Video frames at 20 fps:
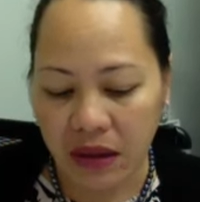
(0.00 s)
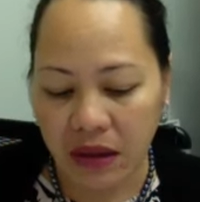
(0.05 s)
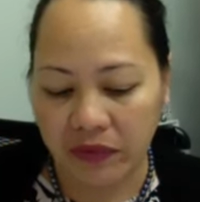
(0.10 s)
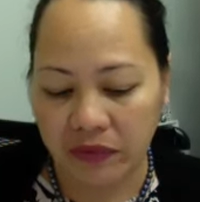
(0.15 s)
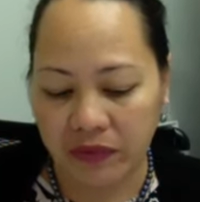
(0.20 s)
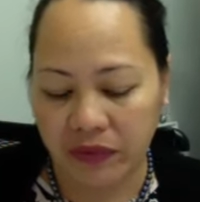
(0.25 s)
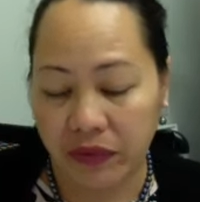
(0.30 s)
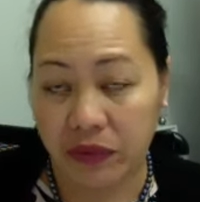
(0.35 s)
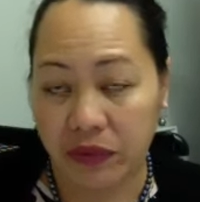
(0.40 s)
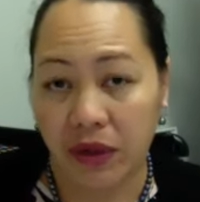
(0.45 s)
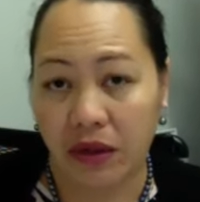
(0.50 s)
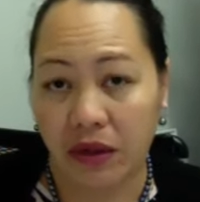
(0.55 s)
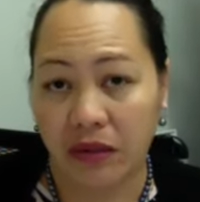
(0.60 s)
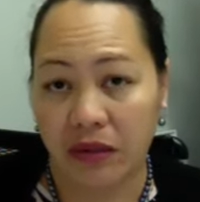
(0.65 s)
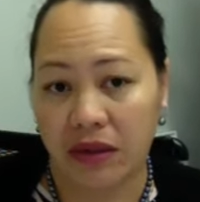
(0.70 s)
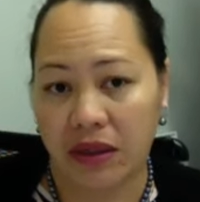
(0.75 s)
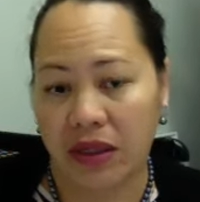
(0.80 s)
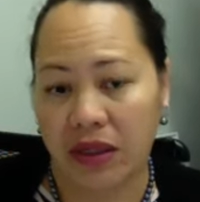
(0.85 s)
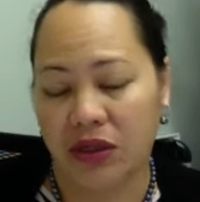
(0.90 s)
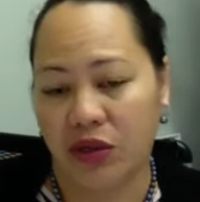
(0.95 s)
throughout the
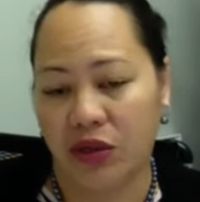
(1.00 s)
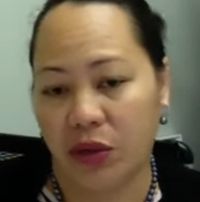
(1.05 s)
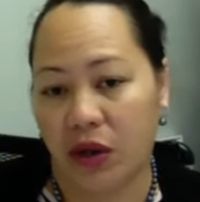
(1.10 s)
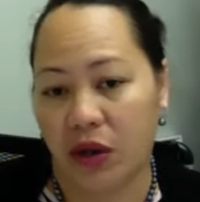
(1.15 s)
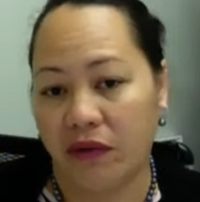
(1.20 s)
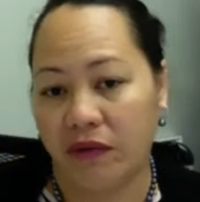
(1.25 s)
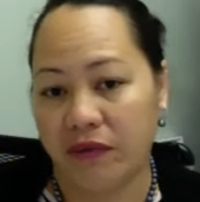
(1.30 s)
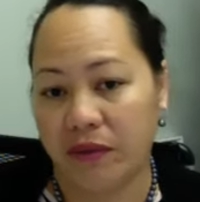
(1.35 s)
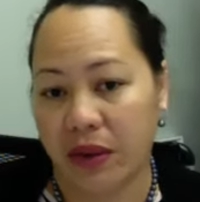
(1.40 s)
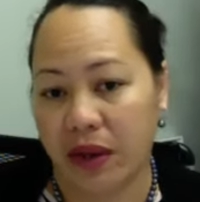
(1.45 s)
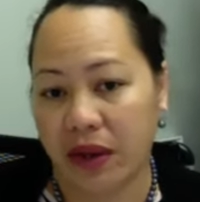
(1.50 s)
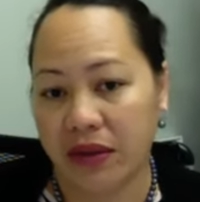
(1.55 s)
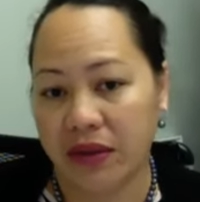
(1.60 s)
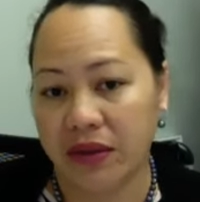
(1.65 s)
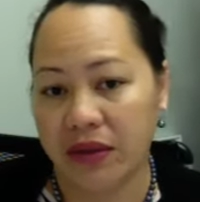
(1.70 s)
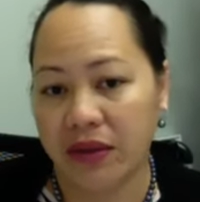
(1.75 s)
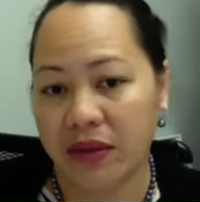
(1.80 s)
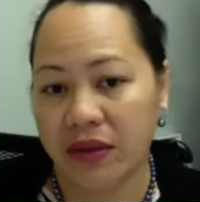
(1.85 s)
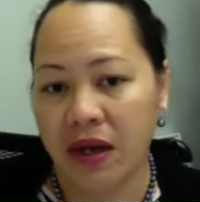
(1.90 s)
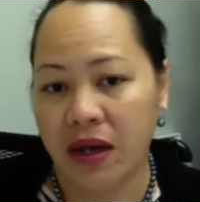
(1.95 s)
next 12
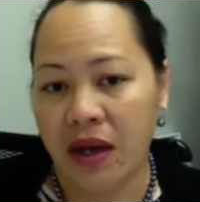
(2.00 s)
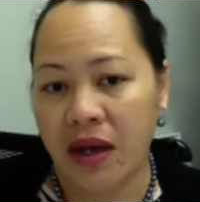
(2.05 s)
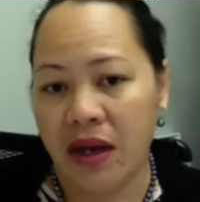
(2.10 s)
months.